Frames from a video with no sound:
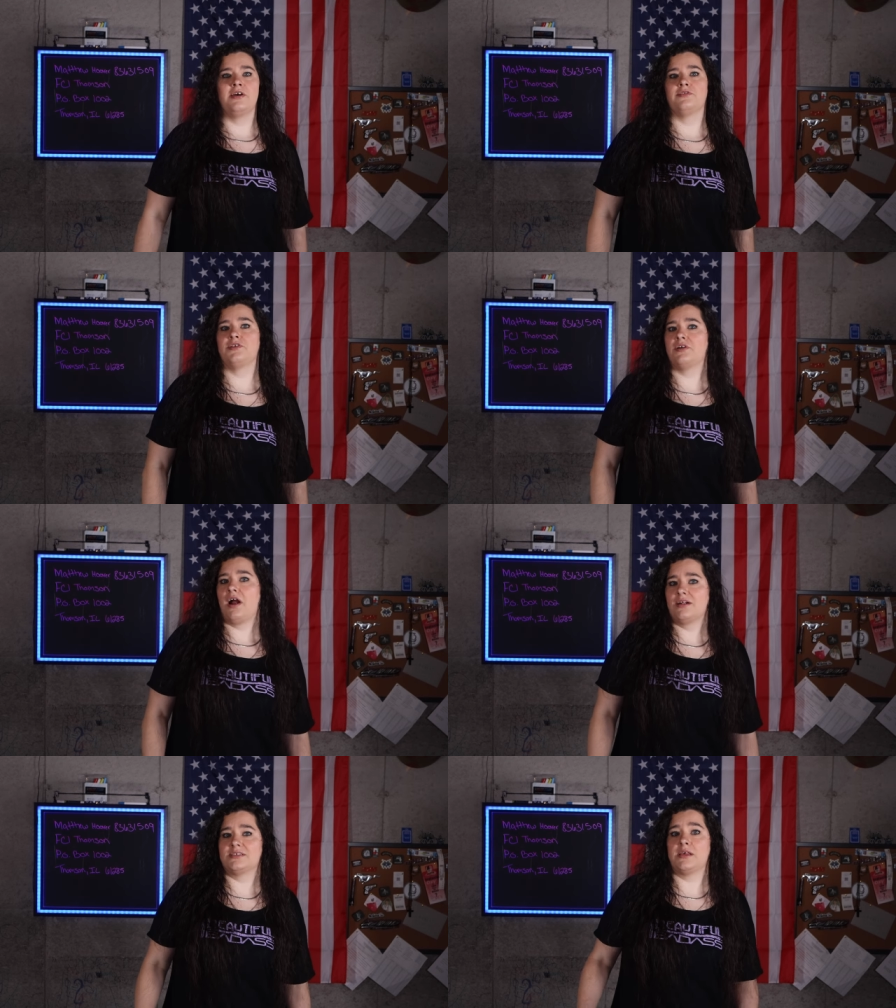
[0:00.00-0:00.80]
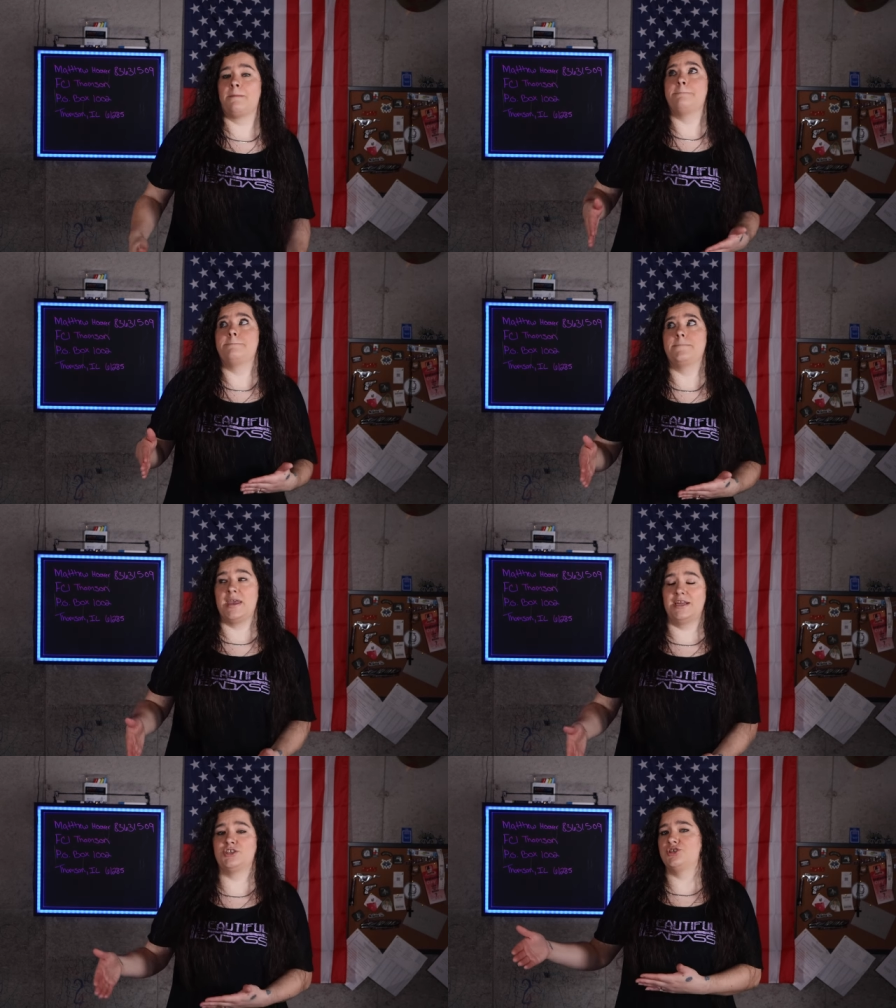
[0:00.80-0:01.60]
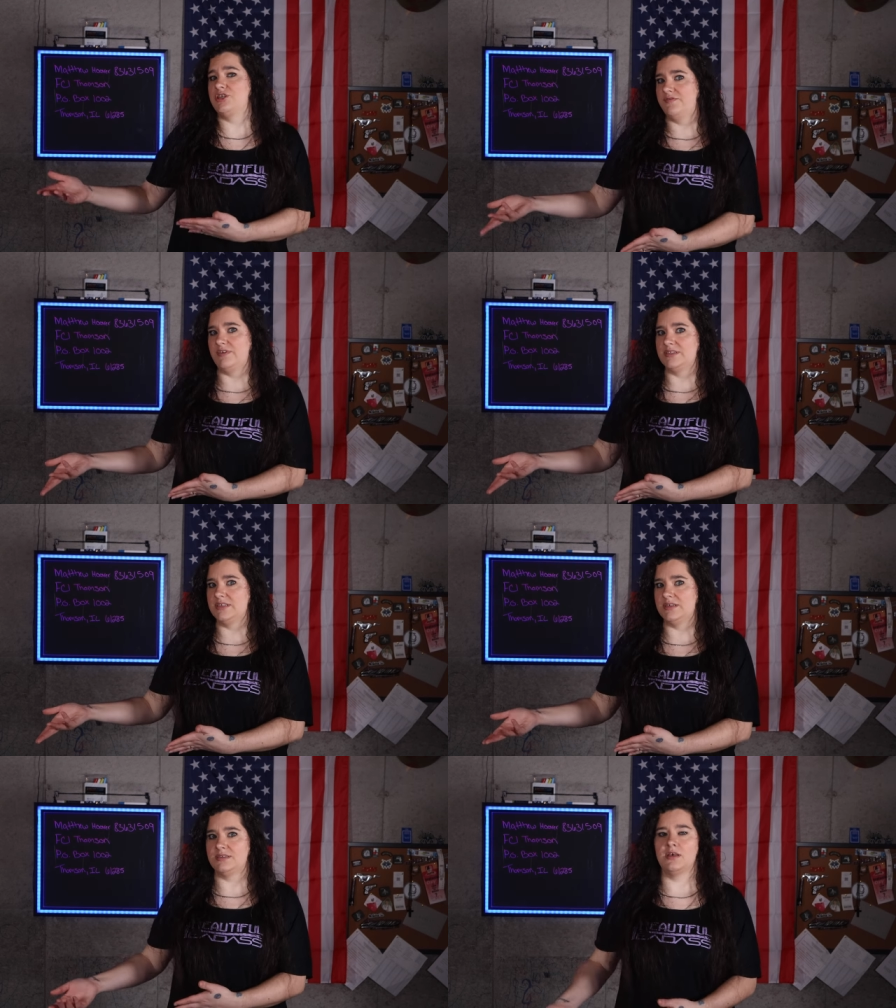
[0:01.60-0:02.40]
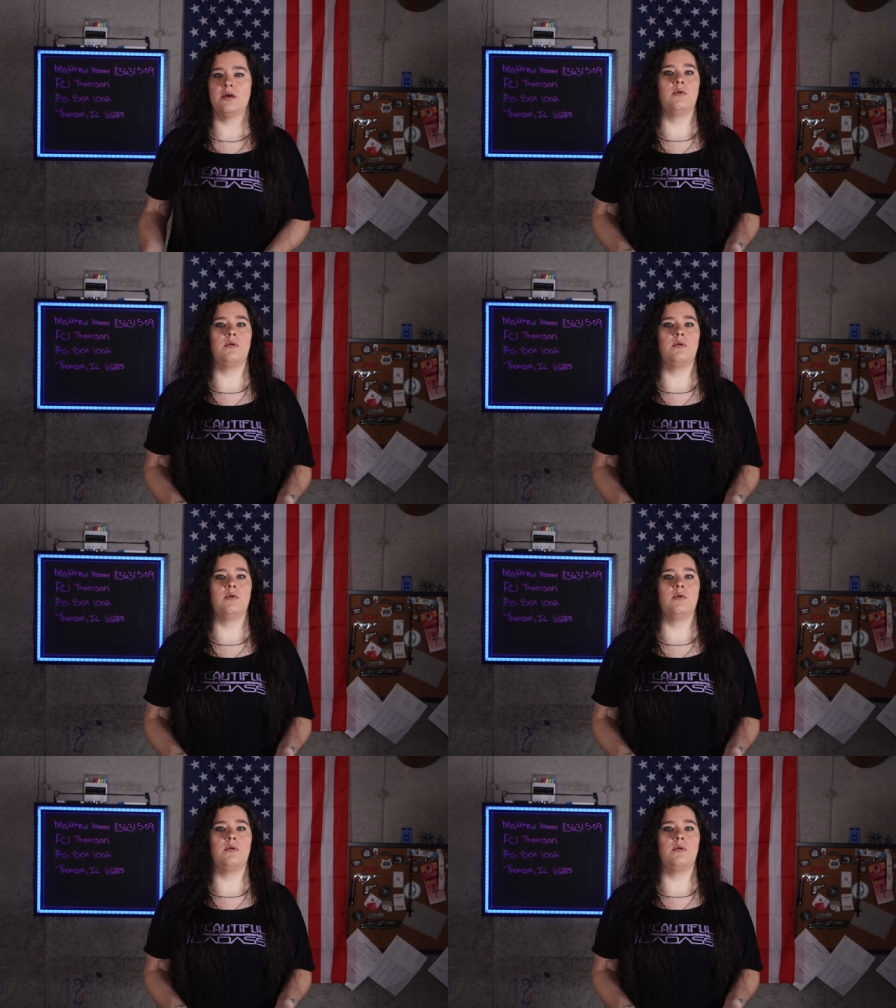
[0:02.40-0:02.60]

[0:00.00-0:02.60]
there are some major differences.